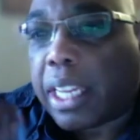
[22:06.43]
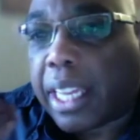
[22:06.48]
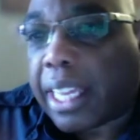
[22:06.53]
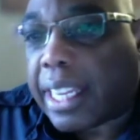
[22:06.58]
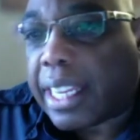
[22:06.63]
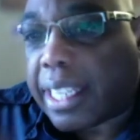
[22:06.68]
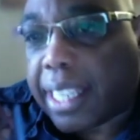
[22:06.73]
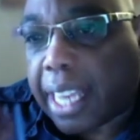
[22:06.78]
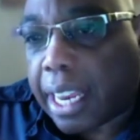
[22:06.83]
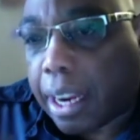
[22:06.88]

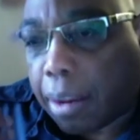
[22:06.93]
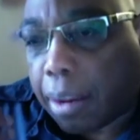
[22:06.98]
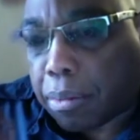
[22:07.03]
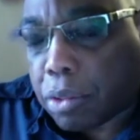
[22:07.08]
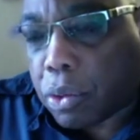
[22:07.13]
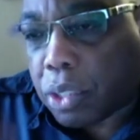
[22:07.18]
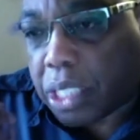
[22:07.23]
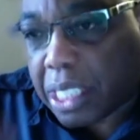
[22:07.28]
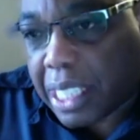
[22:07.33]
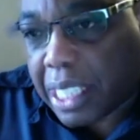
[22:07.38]
in debt up
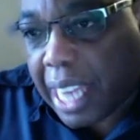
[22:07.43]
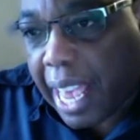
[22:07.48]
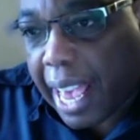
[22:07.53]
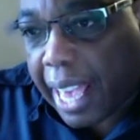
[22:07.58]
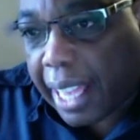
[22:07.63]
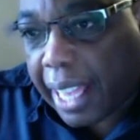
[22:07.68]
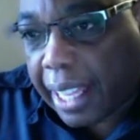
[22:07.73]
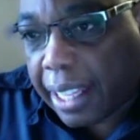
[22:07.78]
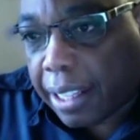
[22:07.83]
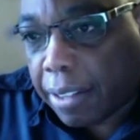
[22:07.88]
to his
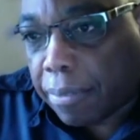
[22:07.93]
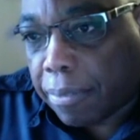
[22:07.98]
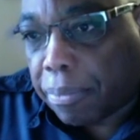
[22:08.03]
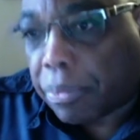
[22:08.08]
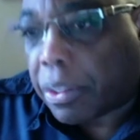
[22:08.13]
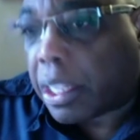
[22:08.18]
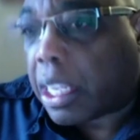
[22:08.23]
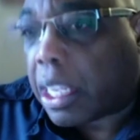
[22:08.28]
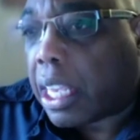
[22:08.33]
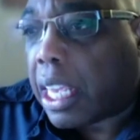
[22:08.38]
neck
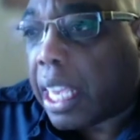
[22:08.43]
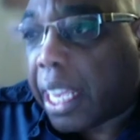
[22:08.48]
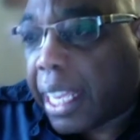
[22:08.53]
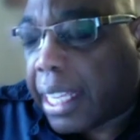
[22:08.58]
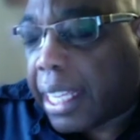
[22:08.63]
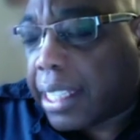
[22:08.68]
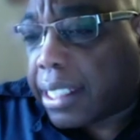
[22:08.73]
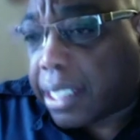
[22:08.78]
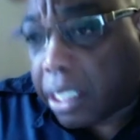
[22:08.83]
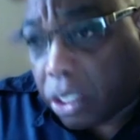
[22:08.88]

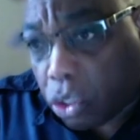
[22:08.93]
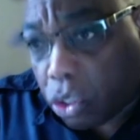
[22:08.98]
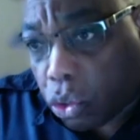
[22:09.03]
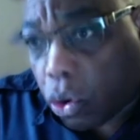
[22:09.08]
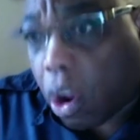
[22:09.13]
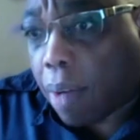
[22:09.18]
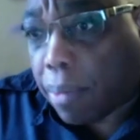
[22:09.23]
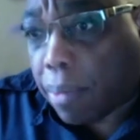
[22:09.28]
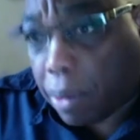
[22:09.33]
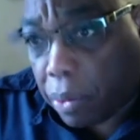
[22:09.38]
is in
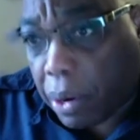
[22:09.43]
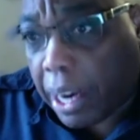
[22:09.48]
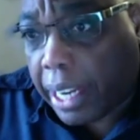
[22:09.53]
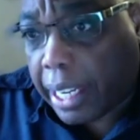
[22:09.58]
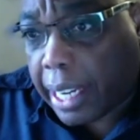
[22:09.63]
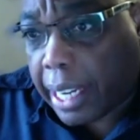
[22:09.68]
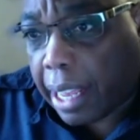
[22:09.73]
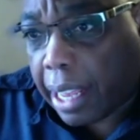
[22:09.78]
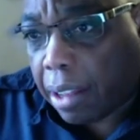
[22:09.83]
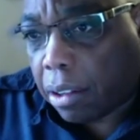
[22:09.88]
trouble right
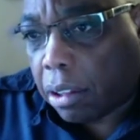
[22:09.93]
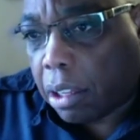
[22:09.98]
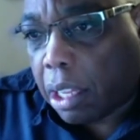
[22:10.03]
now.